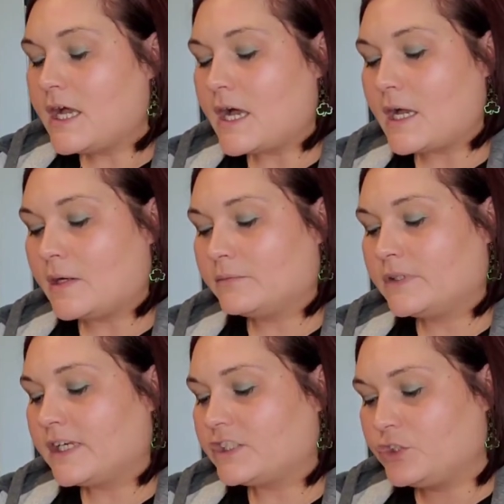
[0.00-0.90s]
Um,
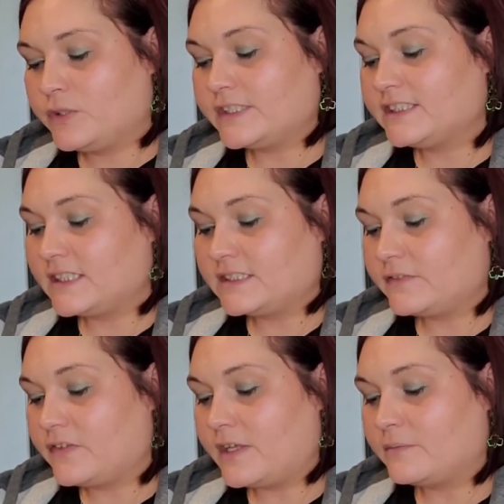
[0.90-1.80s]
you get six
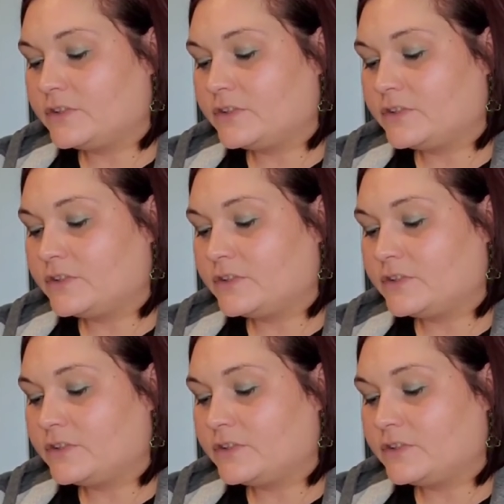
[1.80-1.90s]
of them.